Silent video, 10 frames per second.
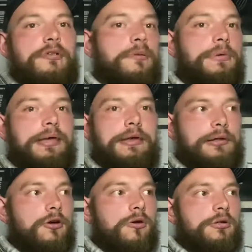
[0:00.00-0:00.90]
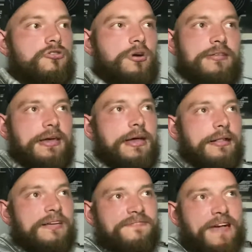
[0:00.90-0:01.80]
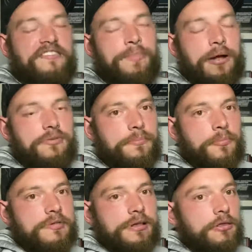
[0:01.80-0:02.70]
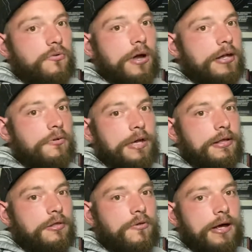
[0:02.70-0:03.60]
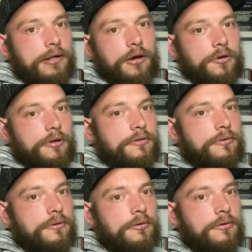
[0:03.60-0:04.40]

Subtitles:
a bikini girl is trying to gain like 5 pounds of muscle in the right areas.